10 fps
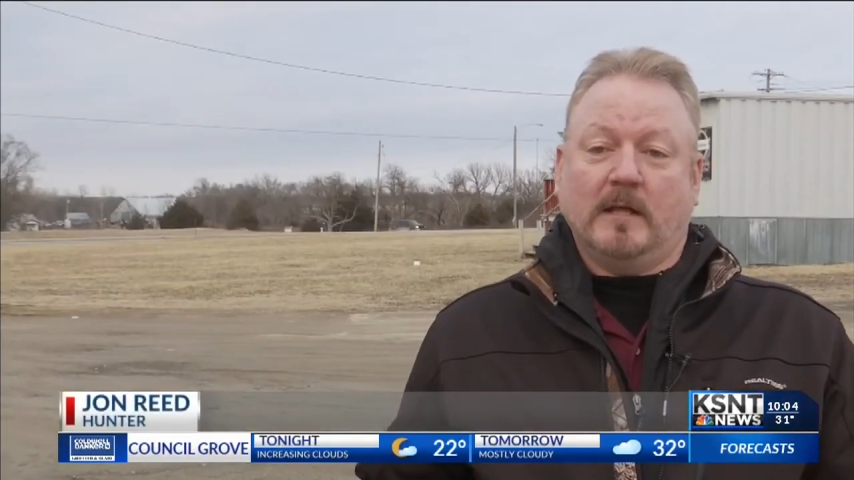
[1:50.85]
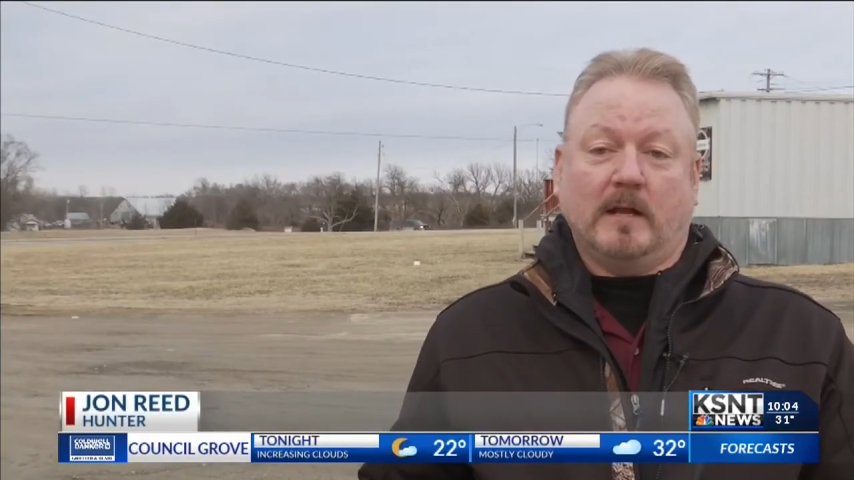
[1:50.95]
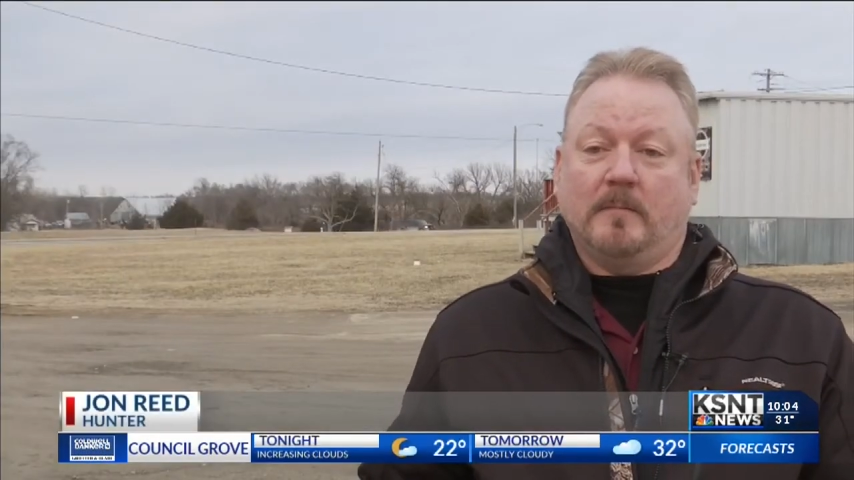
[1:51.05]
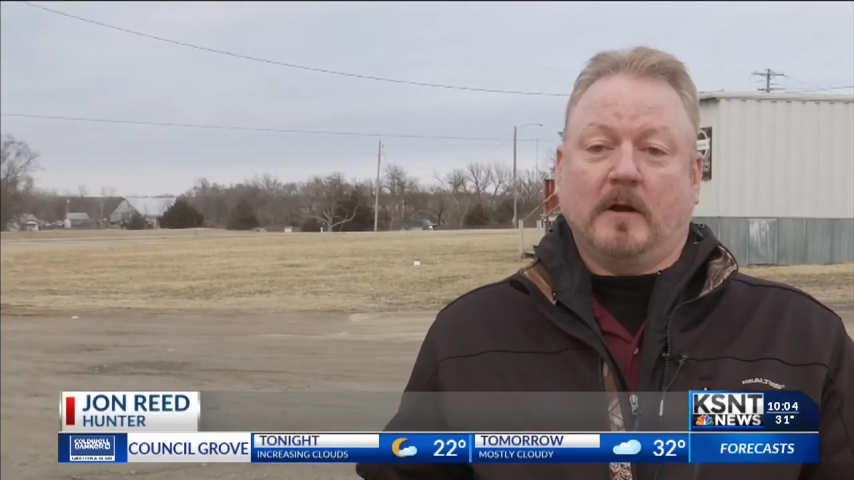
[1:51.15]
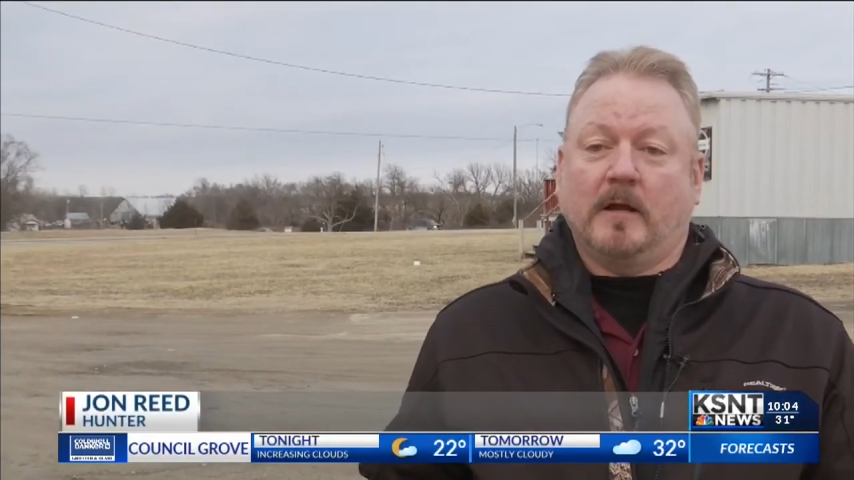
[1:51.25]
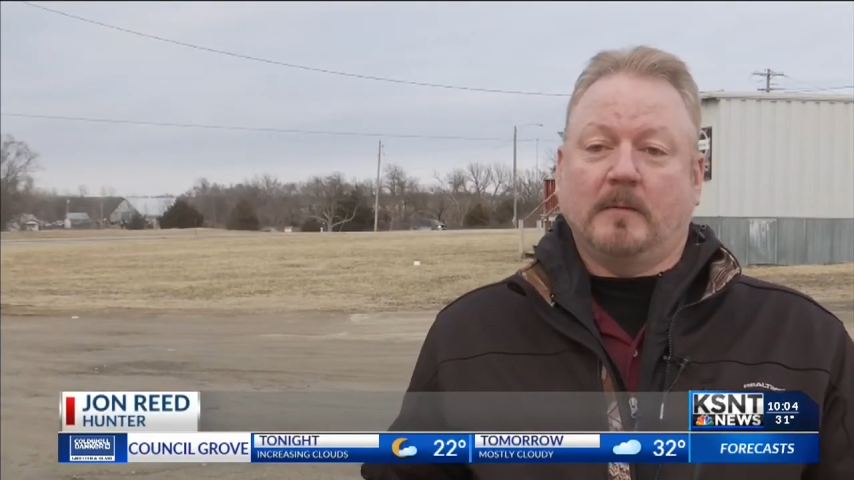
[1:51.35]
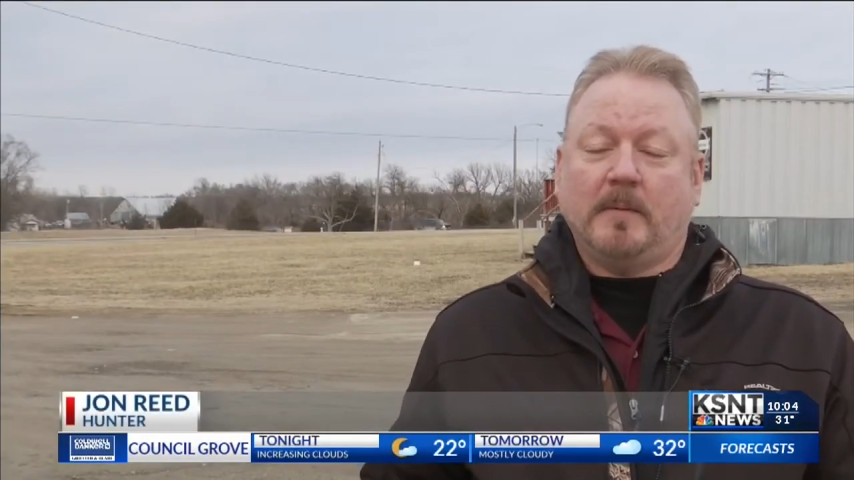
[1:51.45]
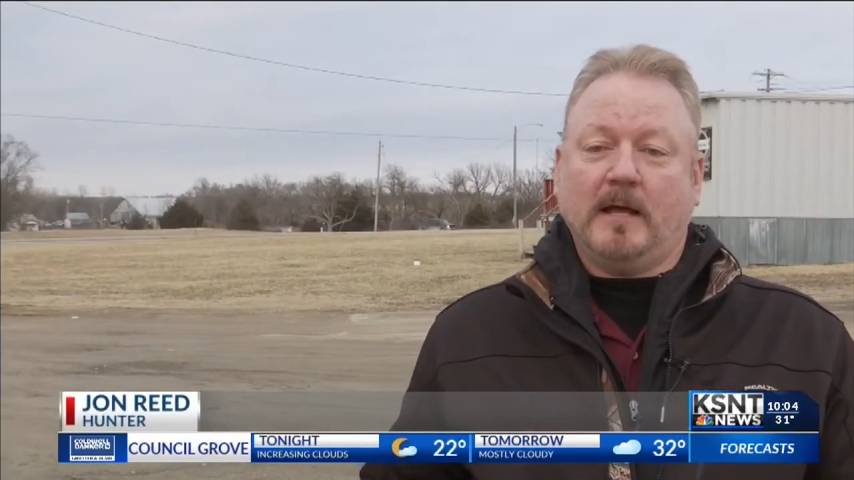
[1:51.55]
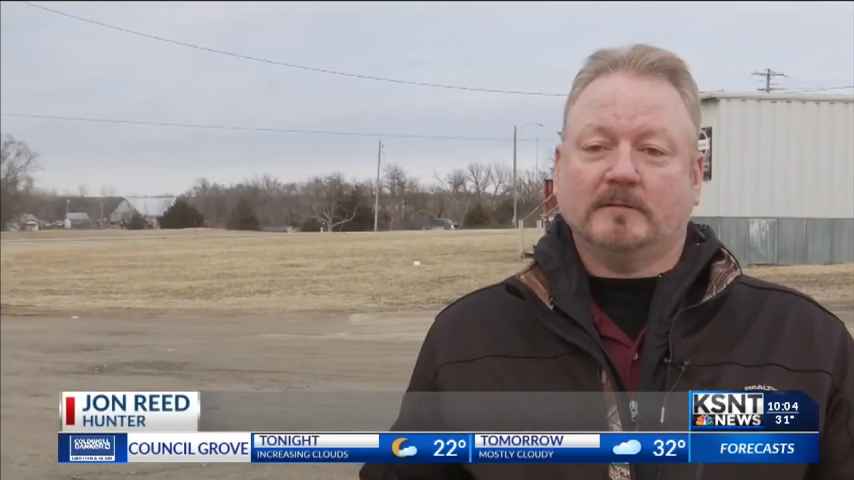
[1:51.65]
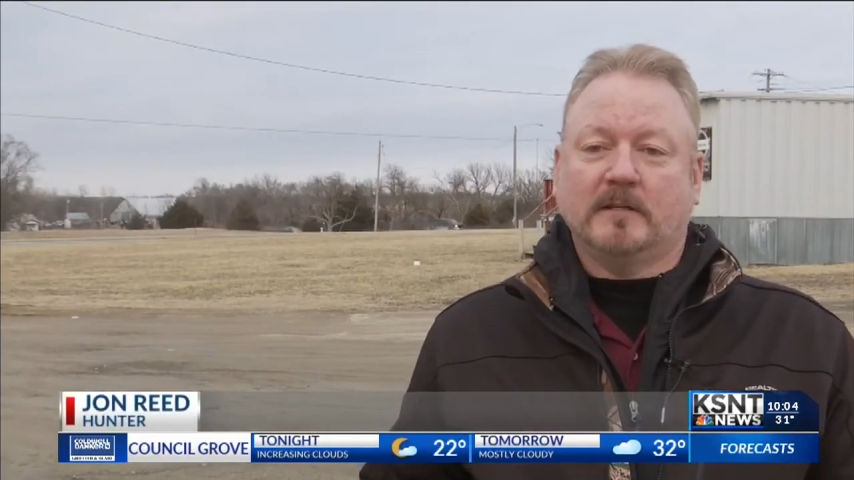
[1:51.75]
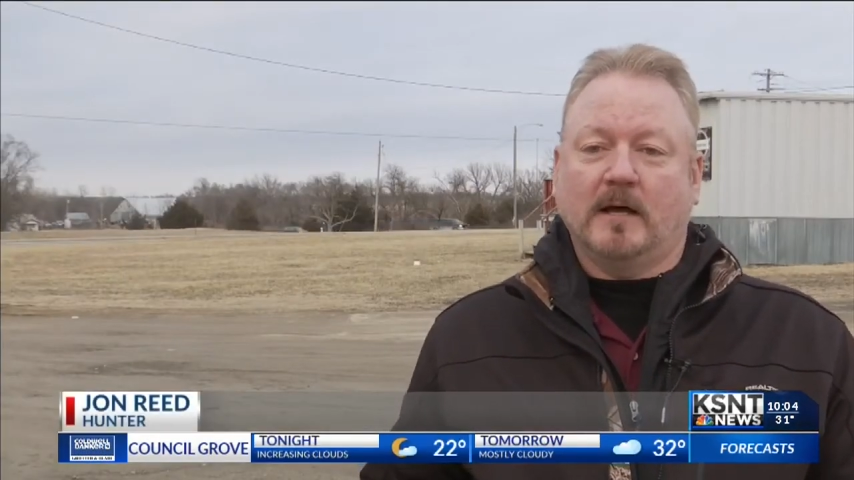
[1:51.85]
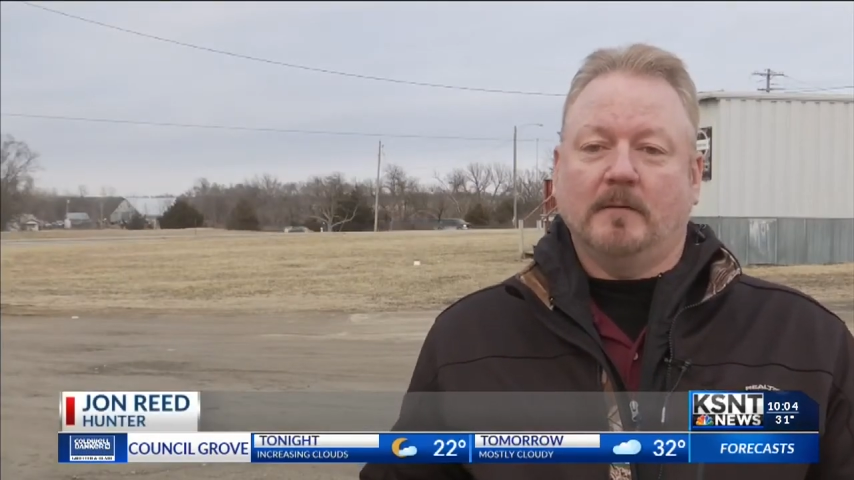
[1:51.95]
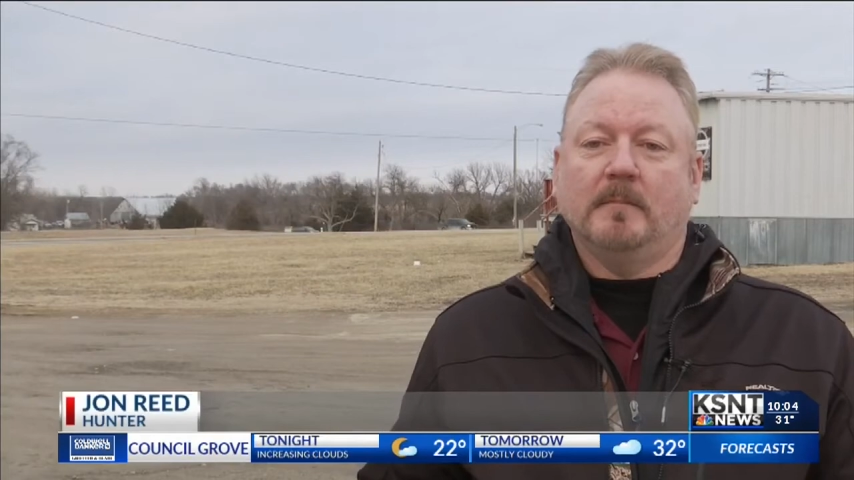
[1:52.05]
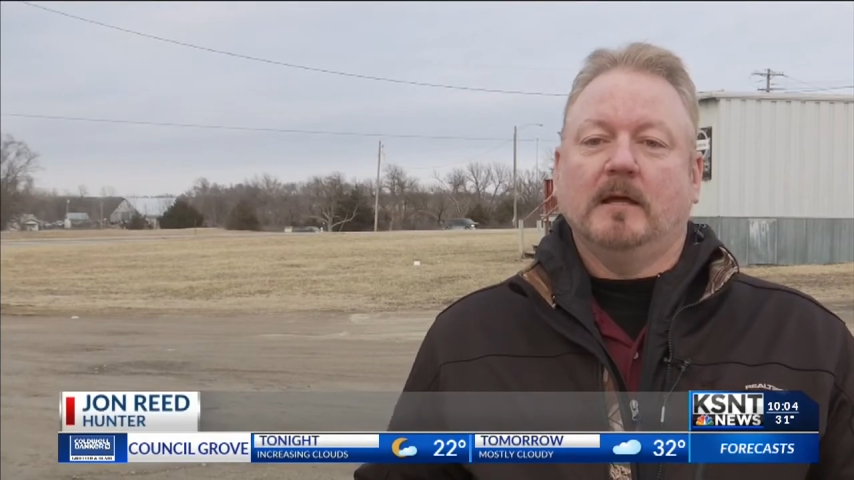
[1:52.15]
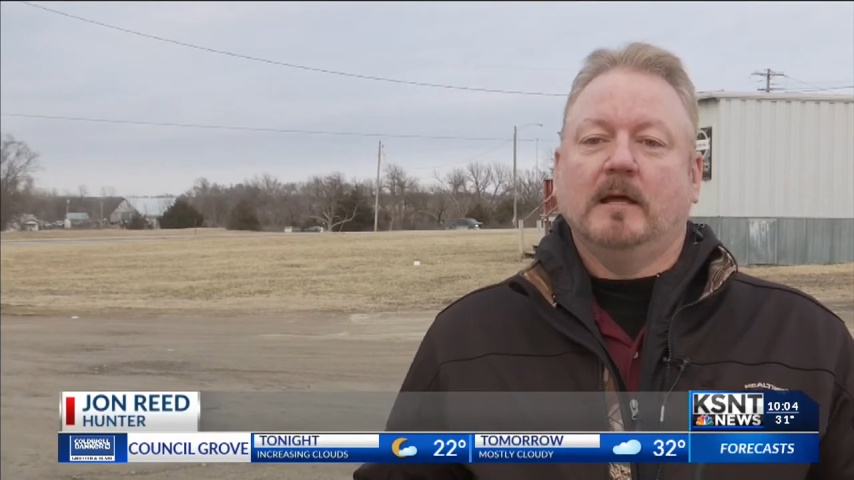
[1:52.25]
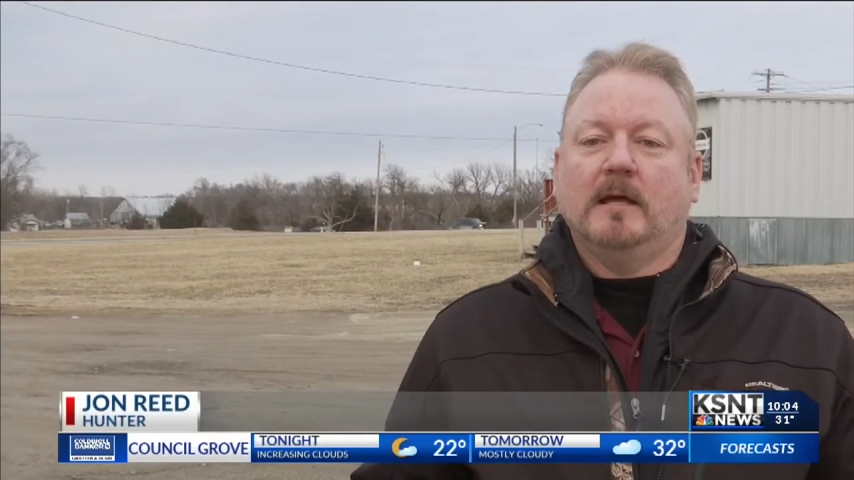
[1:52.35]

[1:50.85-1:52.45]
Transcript: in an American pastime